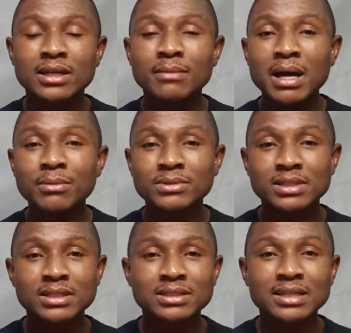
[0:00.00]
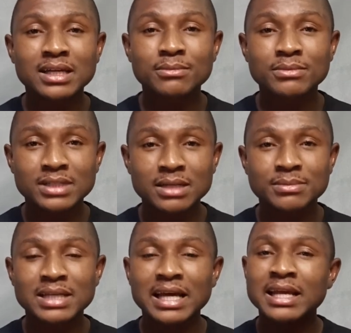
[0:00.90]
The Bible says in that James
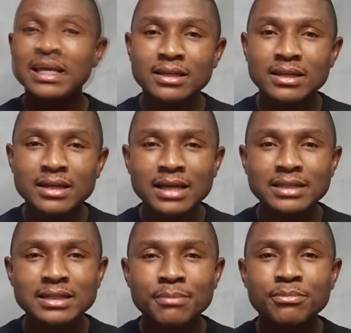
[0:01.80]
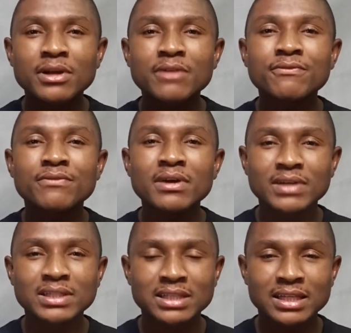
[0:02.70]
that Elijah prayed
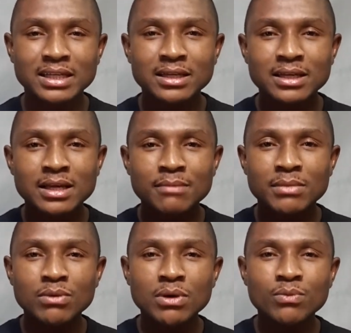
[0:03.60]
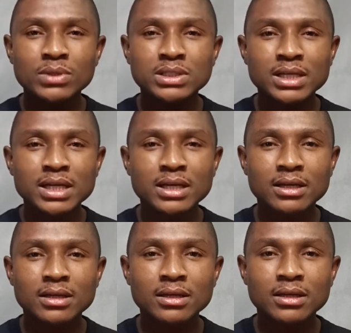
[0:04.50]
fervently. But when we check,
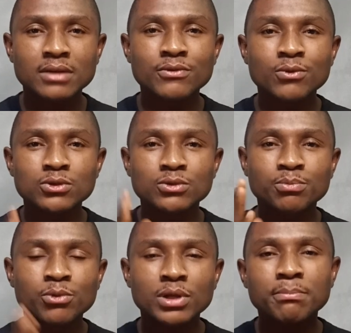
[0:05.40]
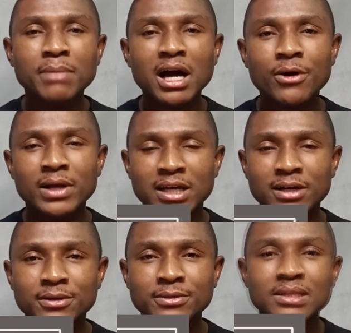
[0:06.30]
if you want to put in
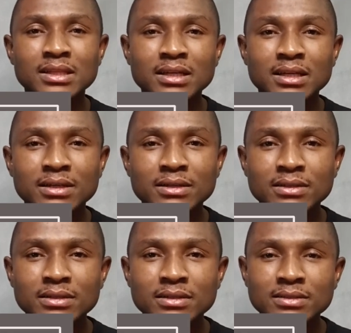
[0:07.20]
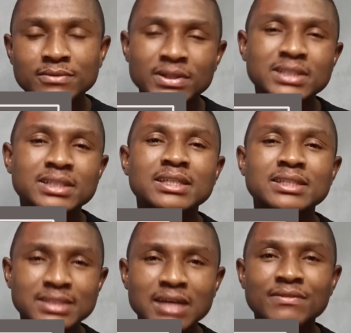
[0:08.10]
parallel, the 1 Kings
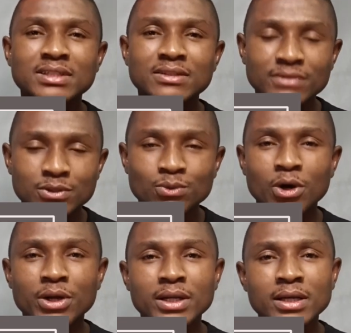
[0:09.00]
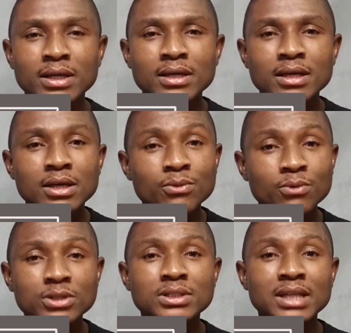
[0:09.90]
17 verse 1, it
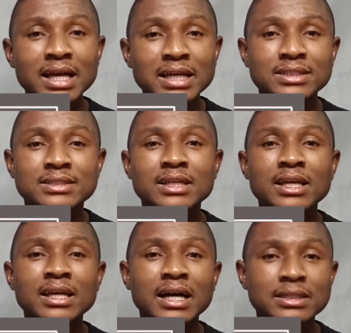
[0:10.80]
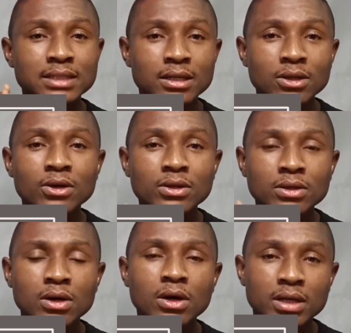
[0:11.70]
was Elijah saying, "As the Lord
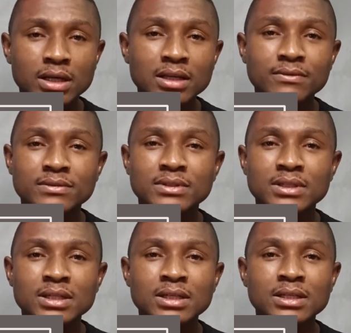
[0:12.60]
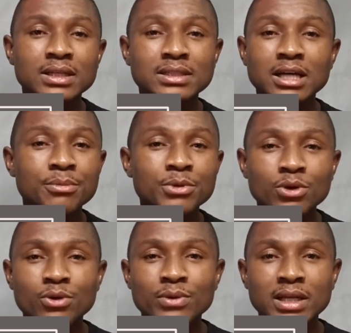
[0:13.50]
God lives, there shall be
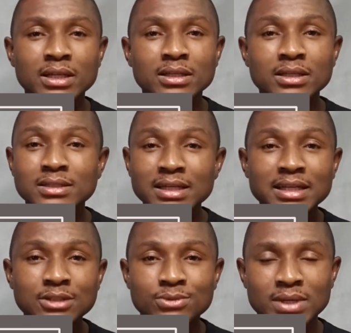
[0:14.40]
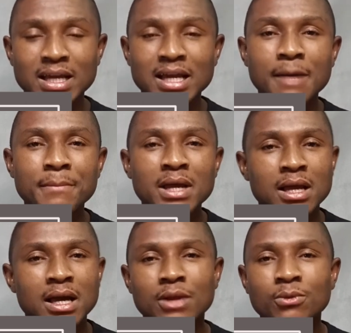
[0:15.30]
no rain." He said that to Ahab,
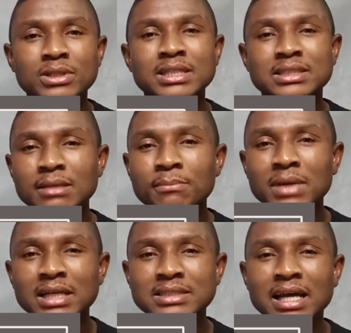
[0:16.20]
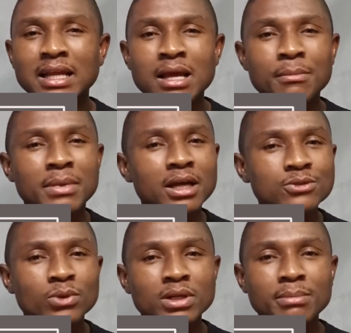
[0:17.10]
and it was as simple as that. But that's
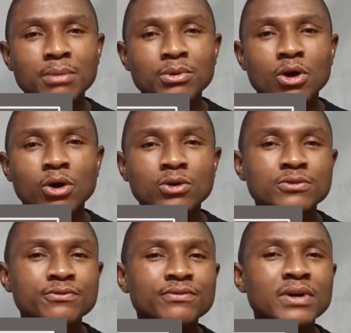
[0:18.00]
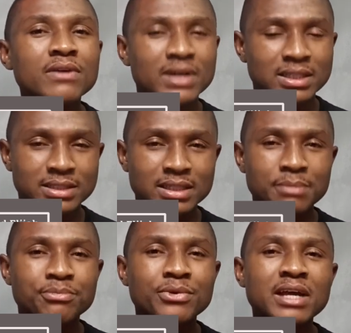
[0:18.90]
what the Bible calls fervent.
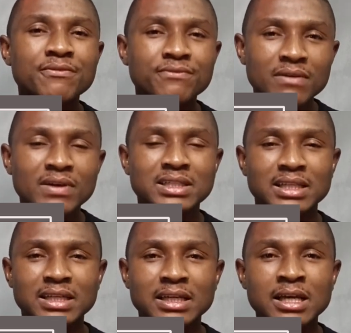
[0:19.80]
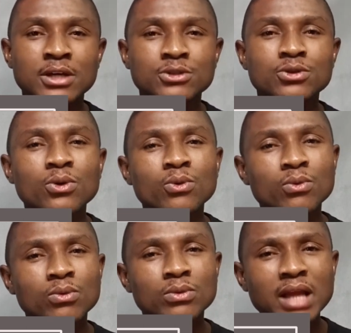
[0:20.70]
He prayed fervently.
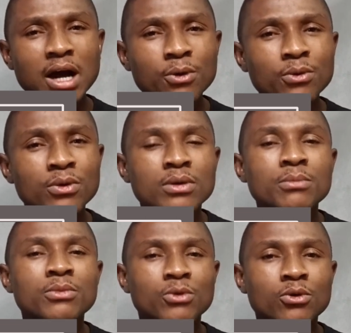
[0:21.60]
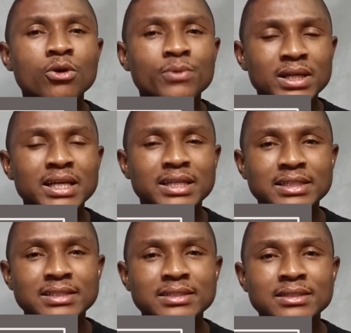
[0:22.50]
So now correlate
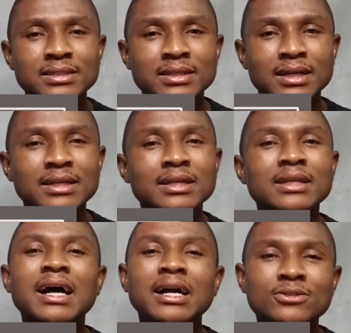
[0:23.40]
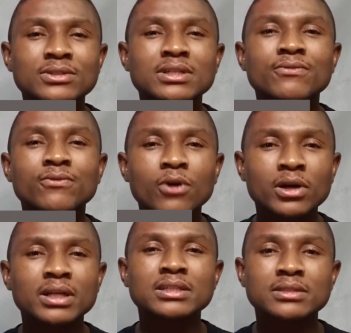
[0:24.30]
this and then ask yourself,
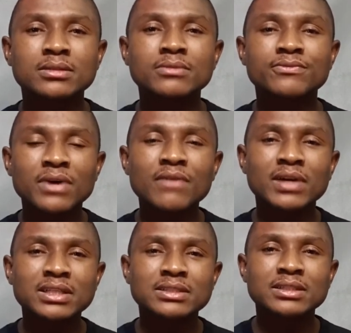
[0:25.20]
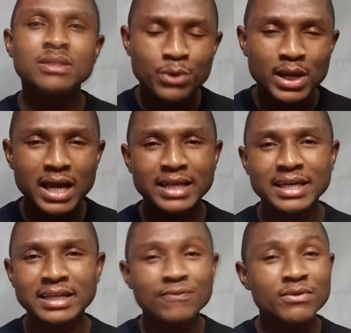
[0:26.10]
what is fervent prayer
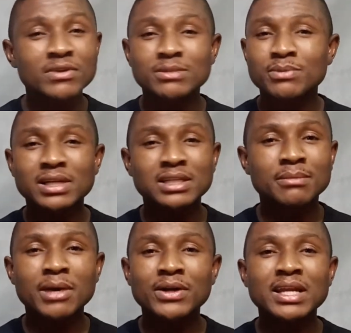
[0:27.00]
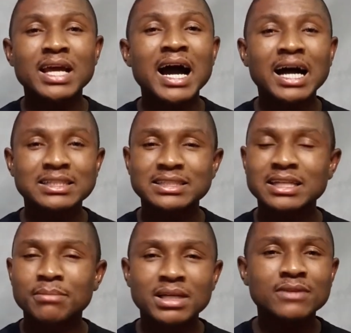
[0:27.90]
then? Fervent prayer is about the heart
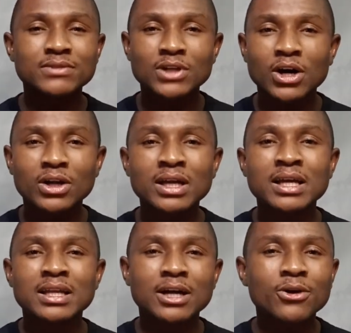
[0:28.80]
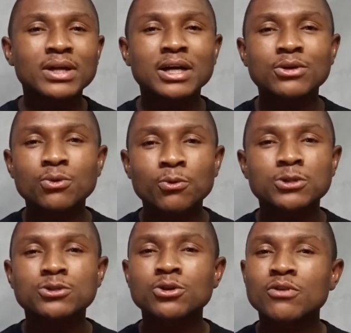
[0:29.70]
that believes God, that God can do
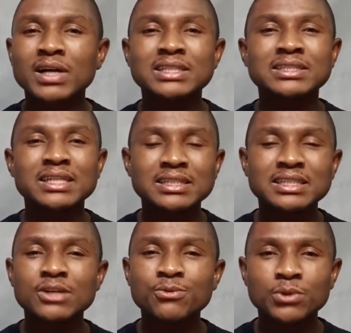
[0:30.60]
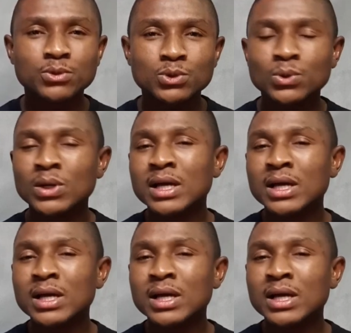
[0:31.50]
whatsoever he says he will do.